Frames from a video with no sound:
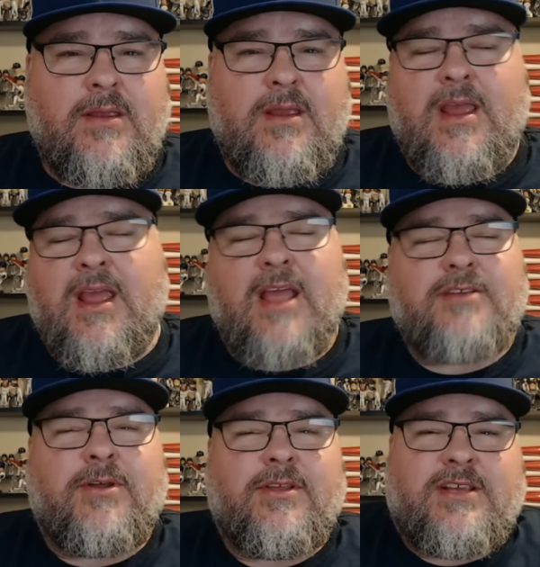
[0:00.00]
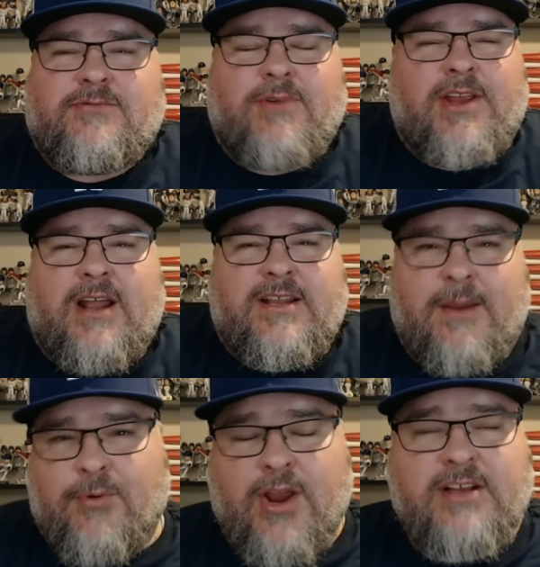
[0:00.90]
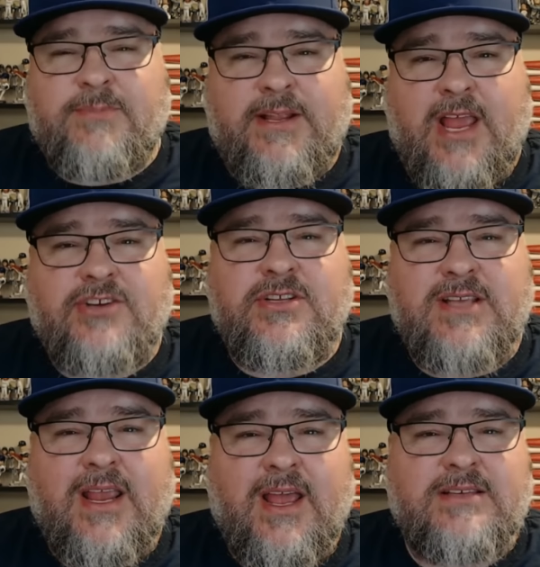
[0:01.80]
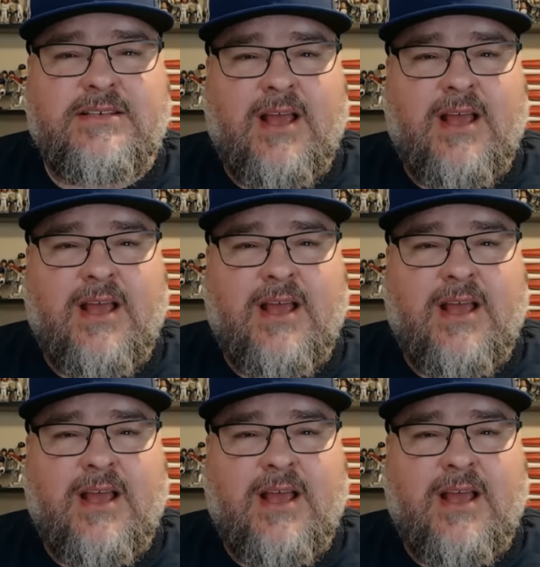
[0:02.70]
it's one of those things where you temper your expectations, I guess.